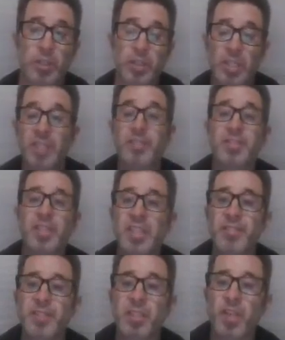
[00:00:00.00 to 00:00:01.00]
Even
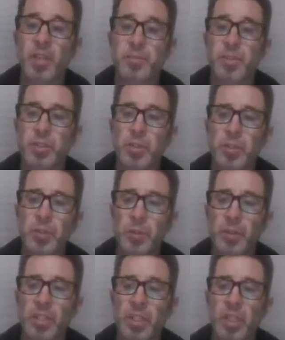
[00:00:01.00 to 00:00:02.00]
if it comes
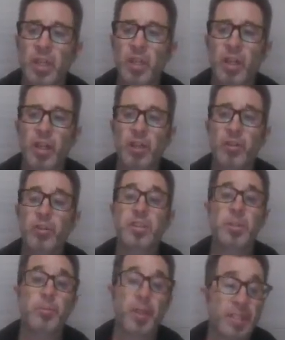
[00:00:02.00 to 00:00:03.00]
to
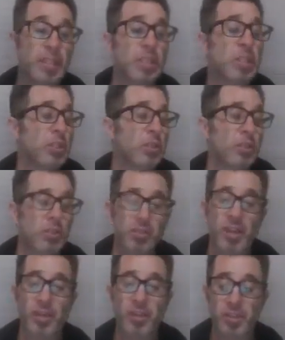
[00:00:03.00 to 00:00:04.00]
losing money,
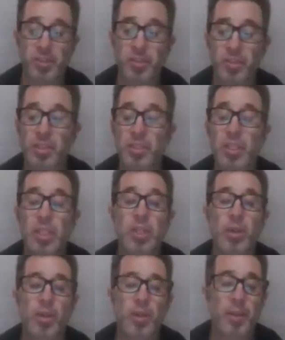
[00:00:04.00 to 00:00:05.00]
not a concern.
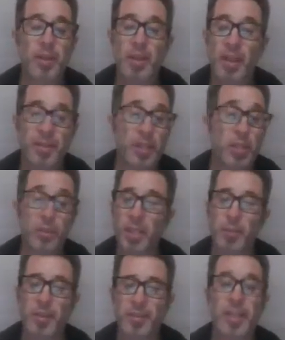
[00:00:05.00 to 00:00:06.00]
They don't
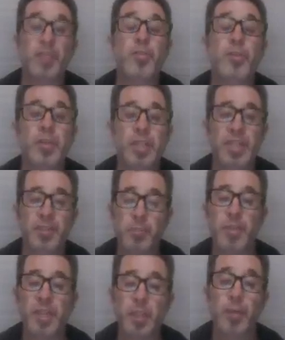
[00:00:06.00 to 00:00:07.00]
care about that. They're going to get their
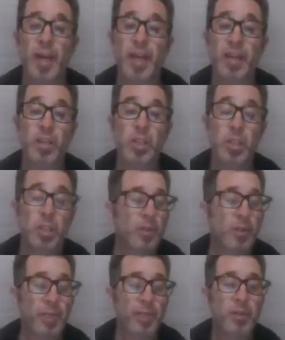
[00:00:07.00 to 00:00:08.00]
money back.
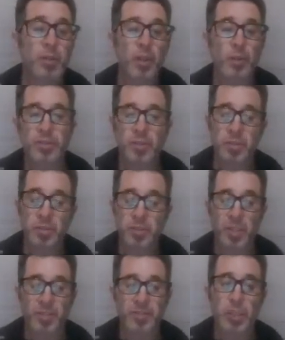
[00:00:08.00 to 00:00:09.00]
They're going to
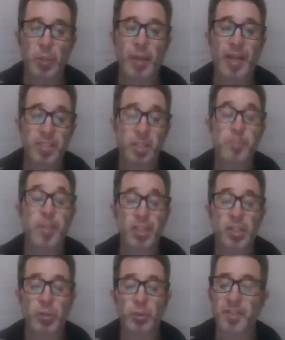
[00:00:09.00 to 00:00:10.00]
start from scratch and make
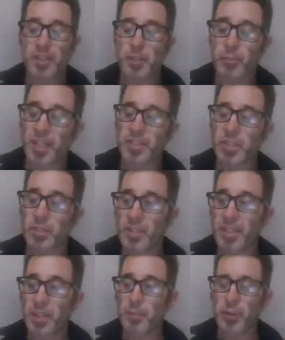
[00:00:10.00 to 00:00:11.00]
sure that the products are clean and